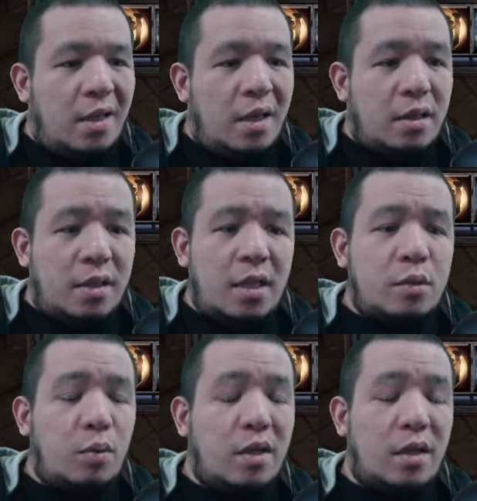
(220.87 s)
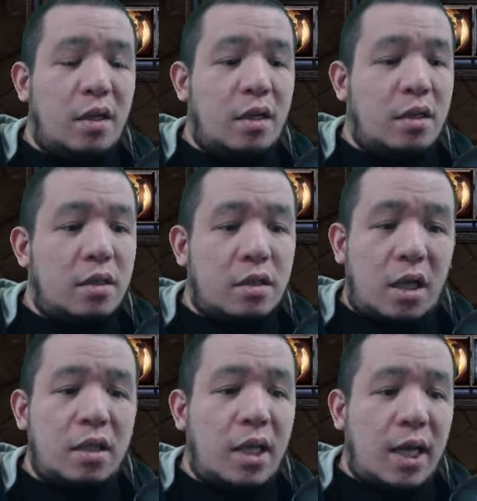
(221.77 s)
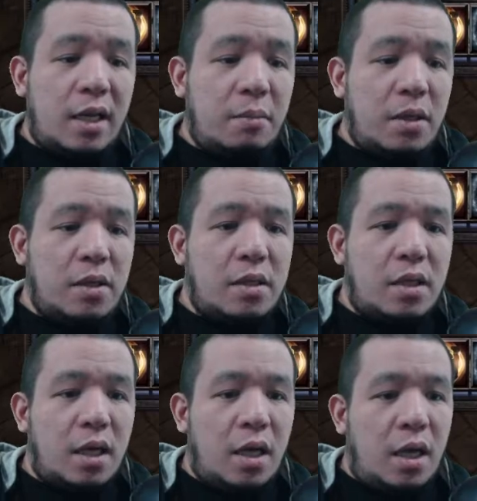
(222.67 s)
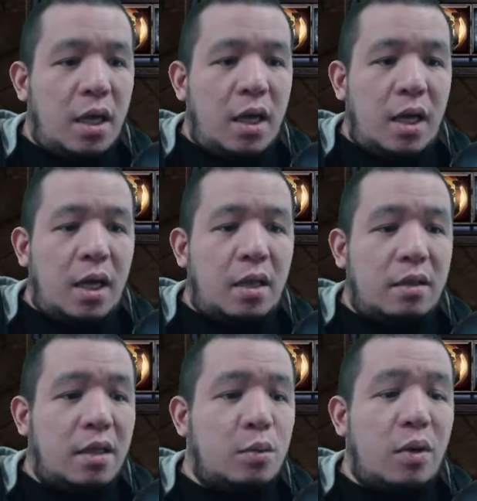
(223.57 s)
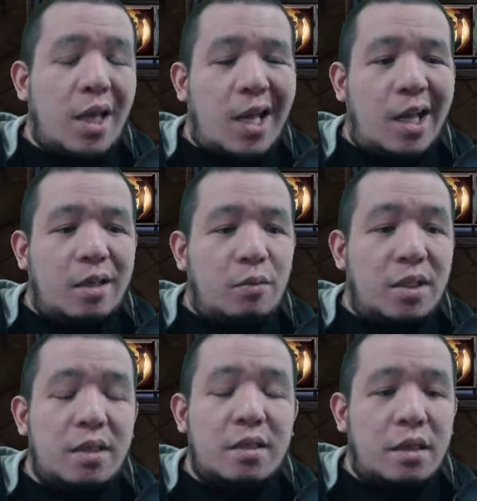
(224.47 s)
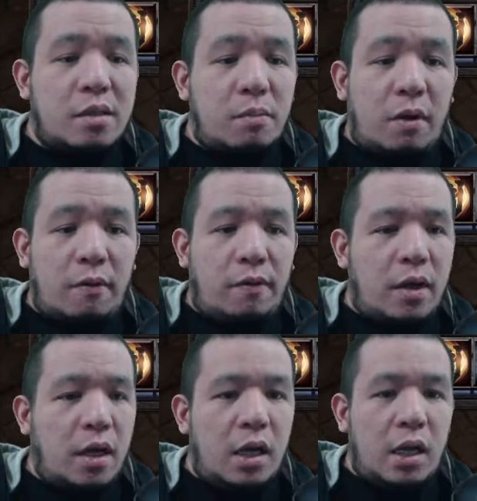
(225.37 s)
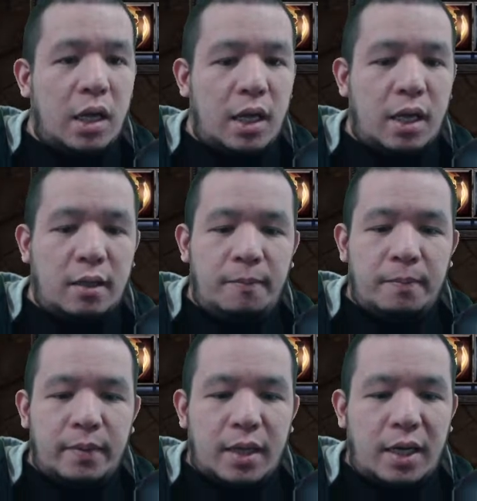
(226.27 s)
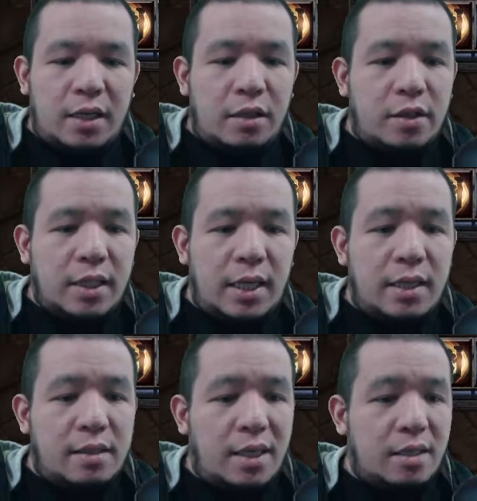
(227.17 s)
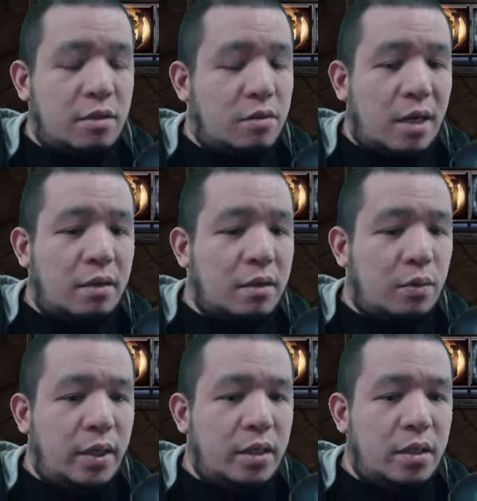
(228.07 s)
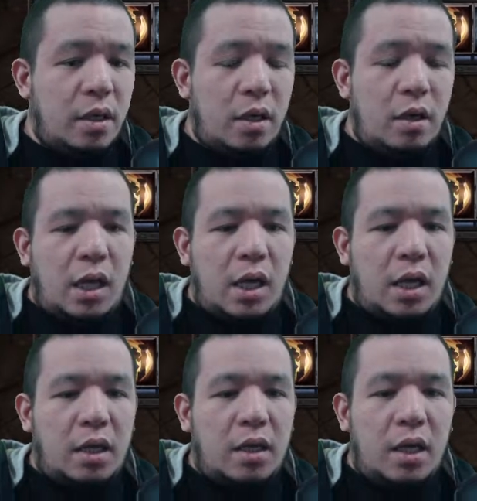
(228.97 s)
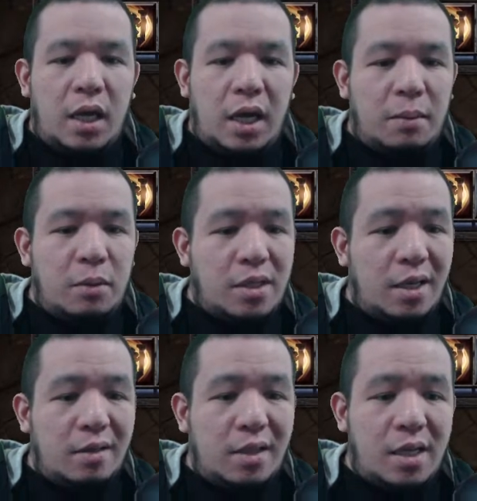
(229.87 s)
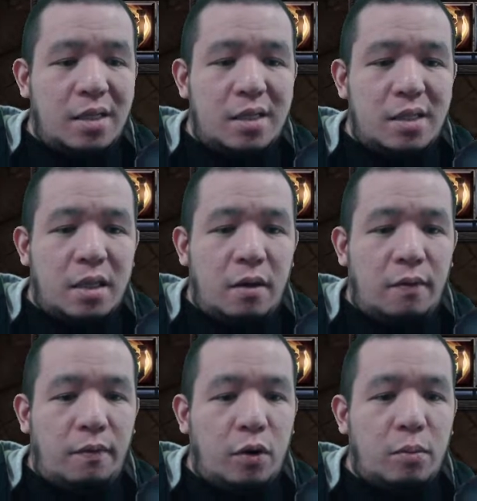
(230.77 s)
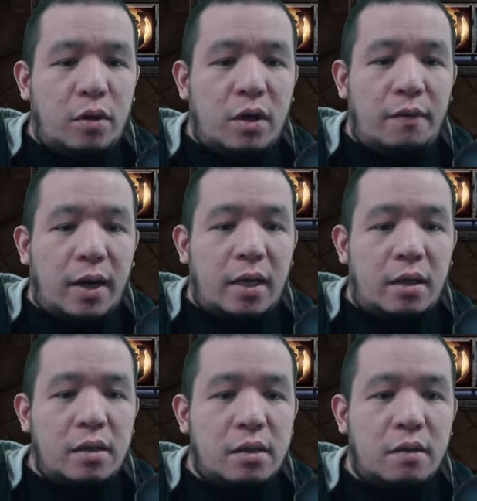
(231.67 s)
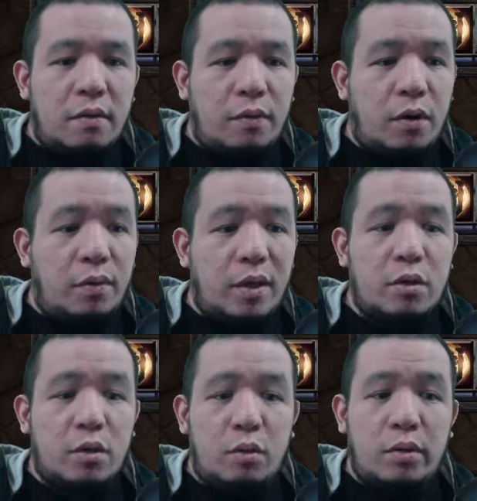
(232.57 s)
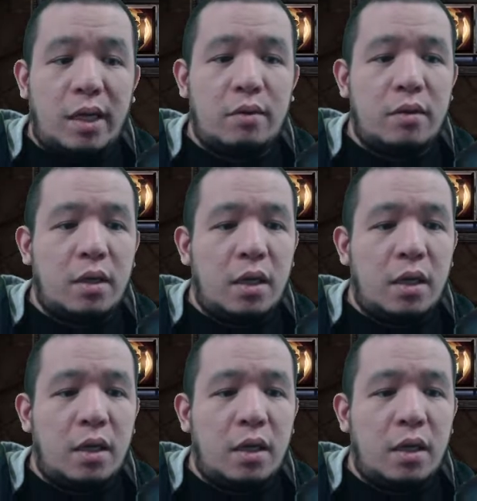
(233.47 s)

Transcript: This will stun the enemies, and this will add resistance buff. And another skill is this Tracker's Reach, and I'm using this 4 modifiers for reduce cooldown.